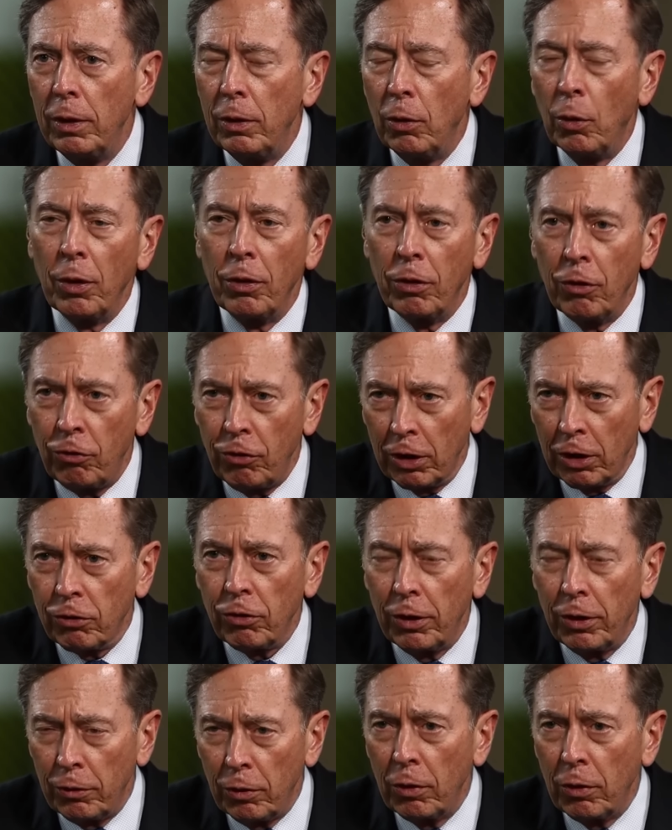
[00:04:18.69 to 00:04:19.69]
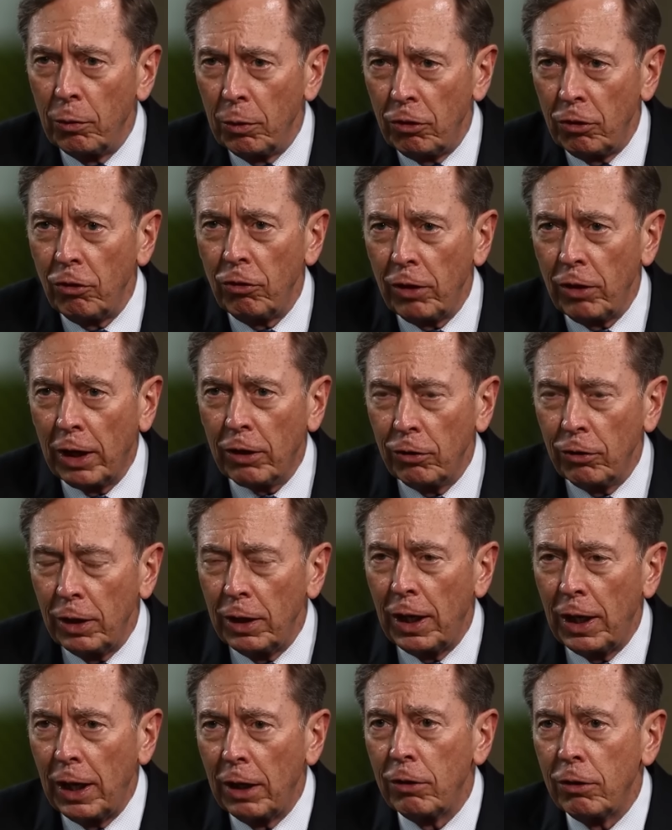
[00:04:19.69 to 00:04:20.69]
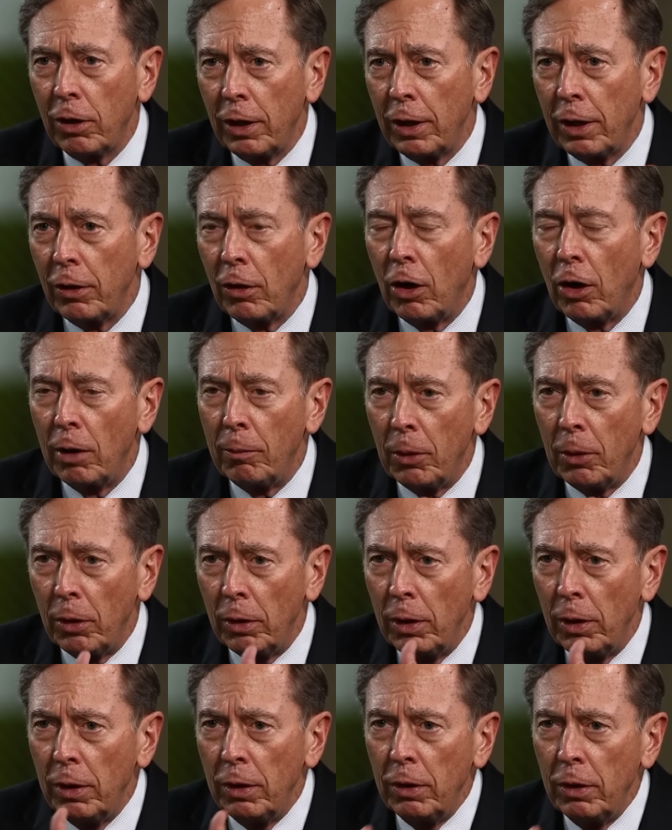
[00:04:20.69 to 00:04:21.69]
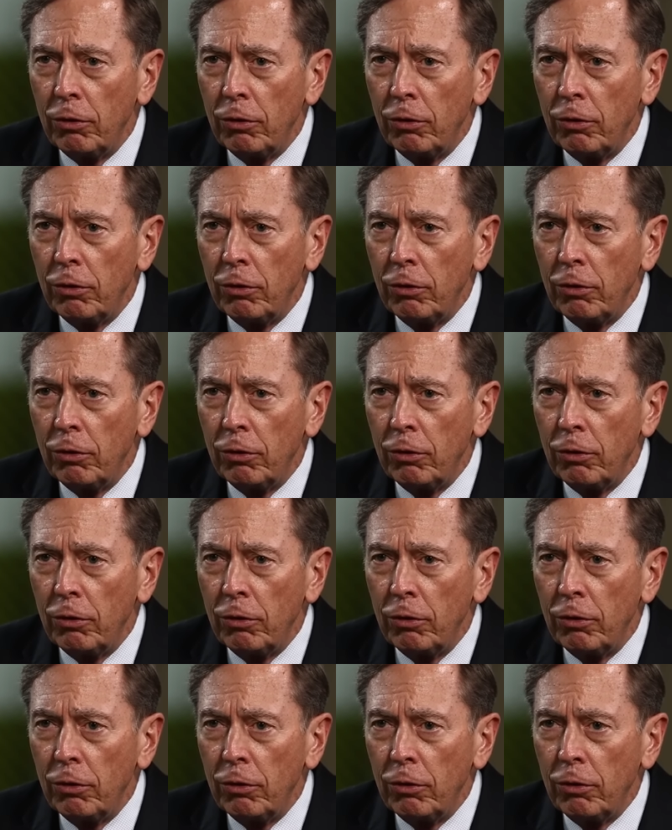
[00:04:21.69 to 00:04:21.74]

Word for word: or the 600, which is actually an anti armor